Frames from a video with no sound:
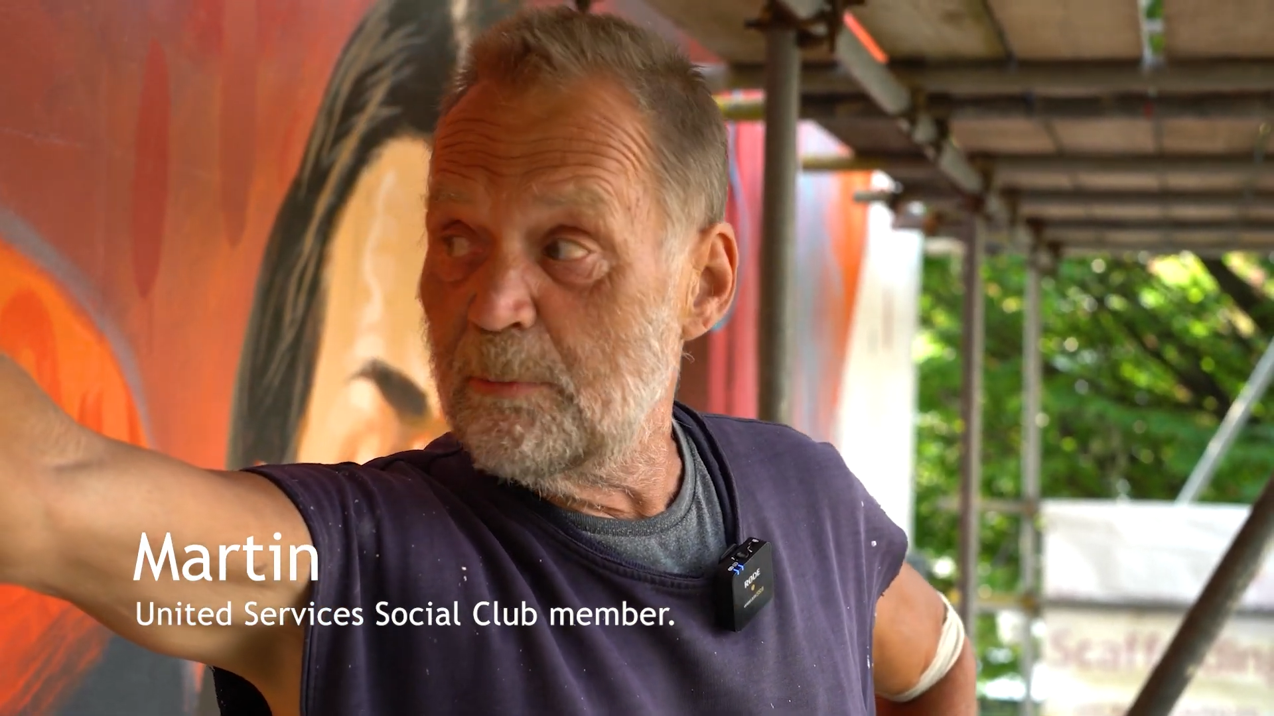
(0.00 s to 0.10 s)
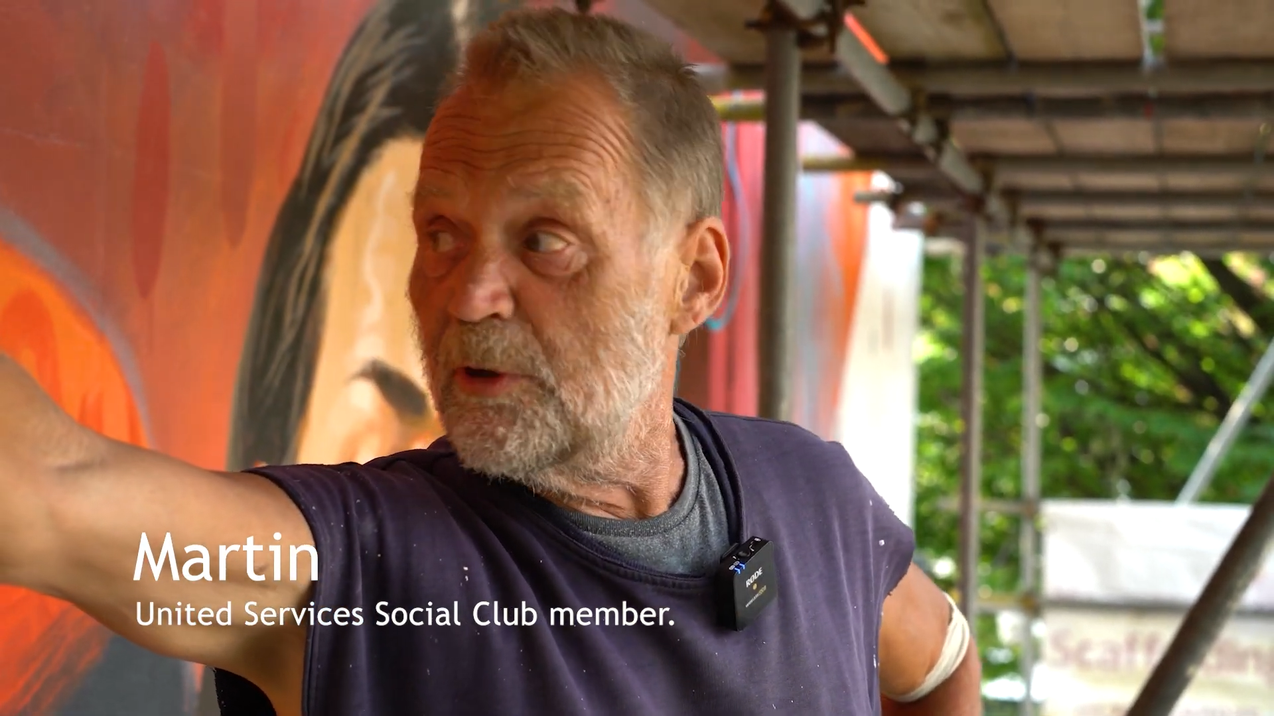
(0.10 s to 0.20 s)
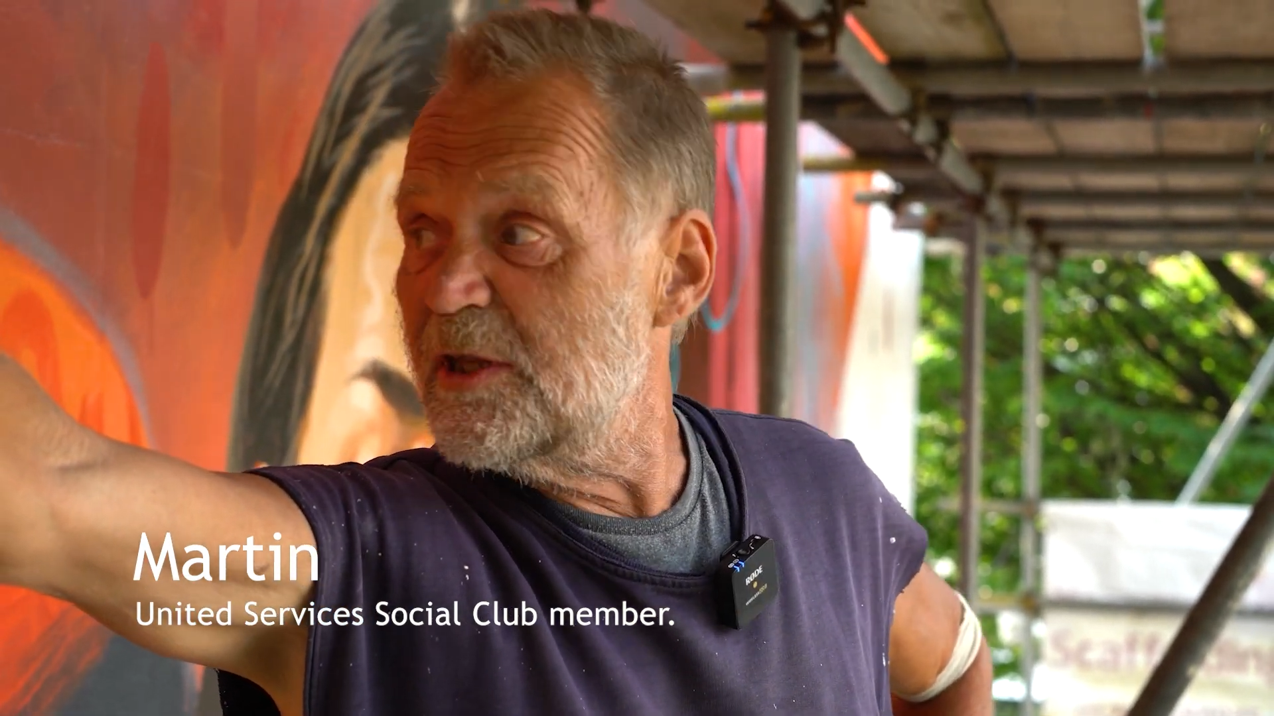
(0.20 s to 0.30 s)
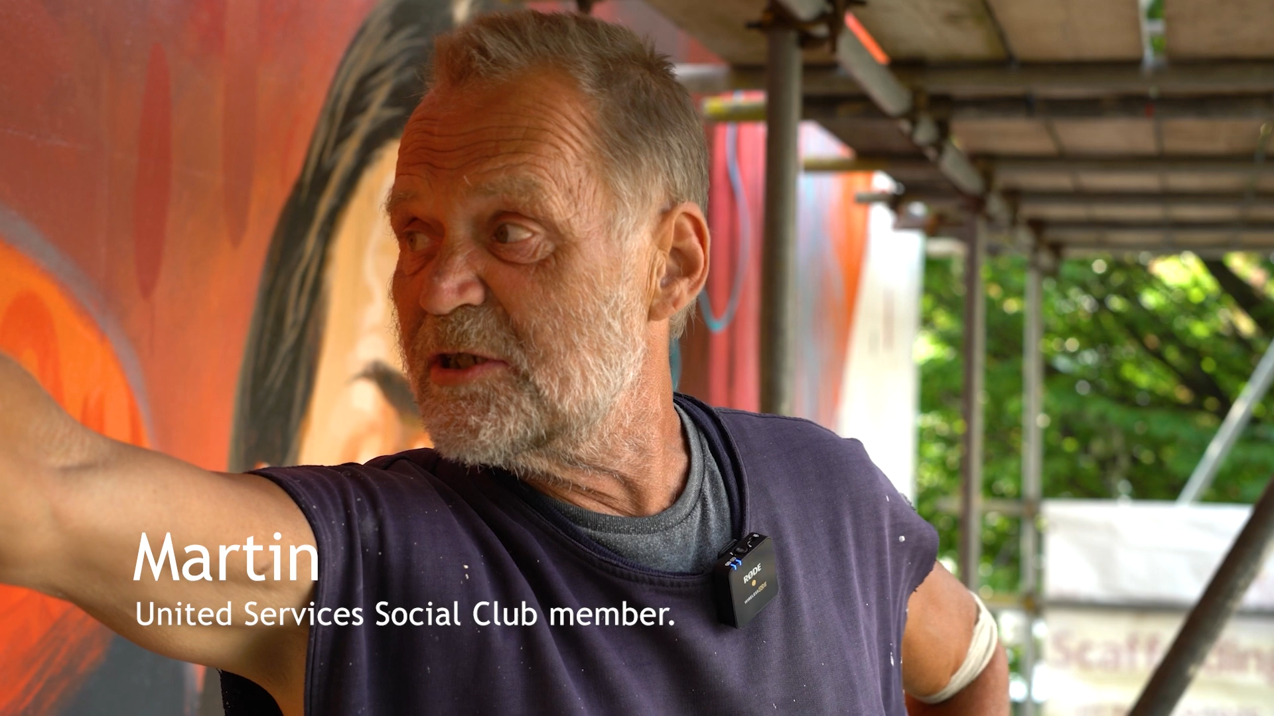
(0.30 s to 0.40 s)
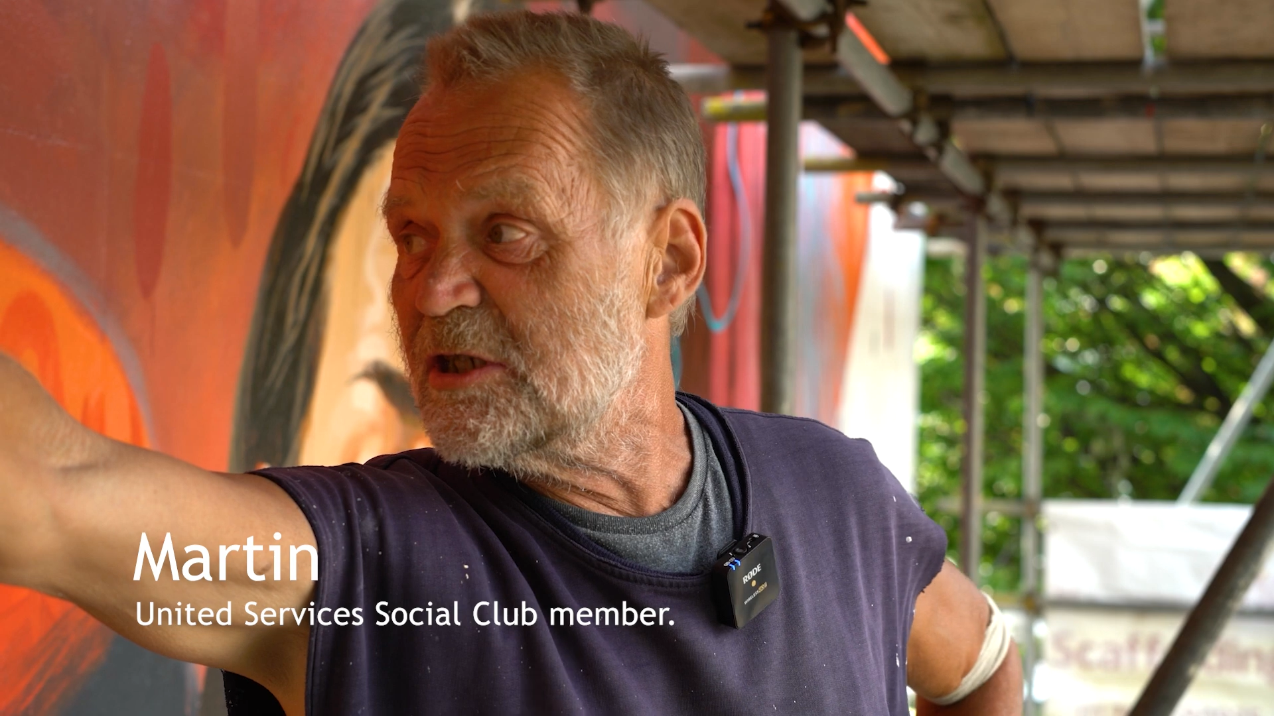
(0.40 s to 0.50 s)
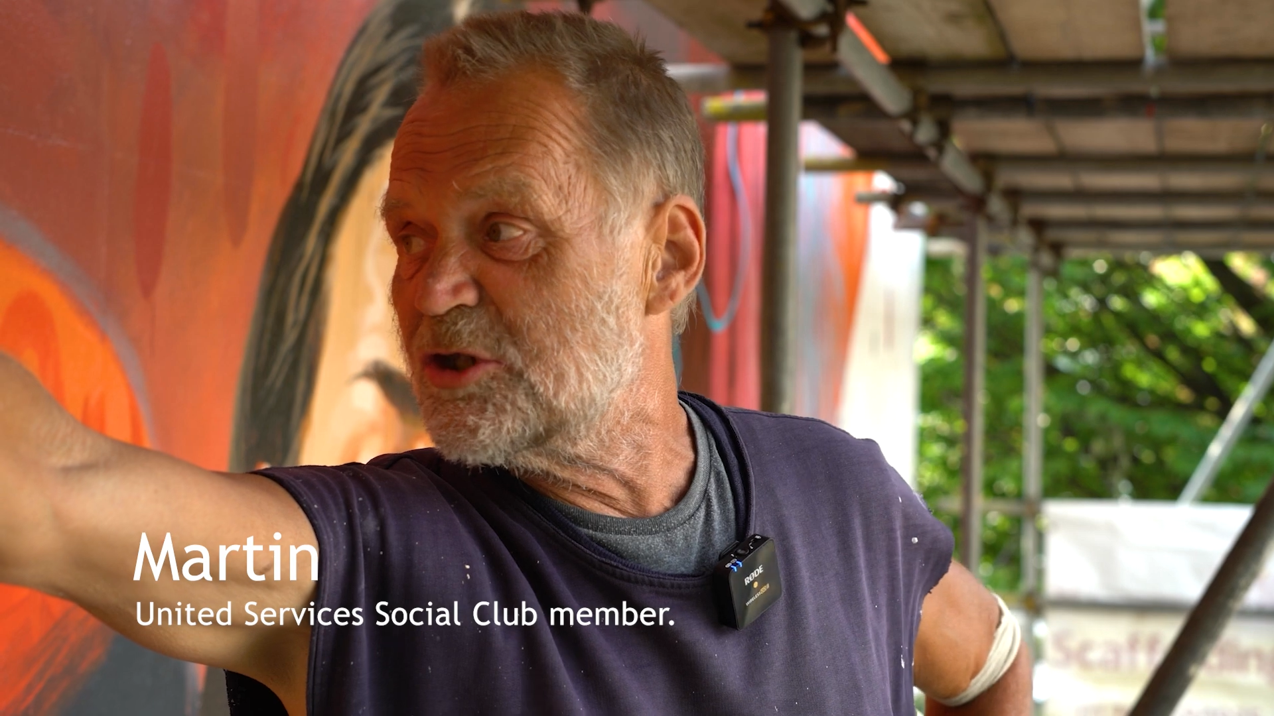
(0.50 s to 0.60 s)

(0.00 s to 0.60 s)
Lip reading: but this is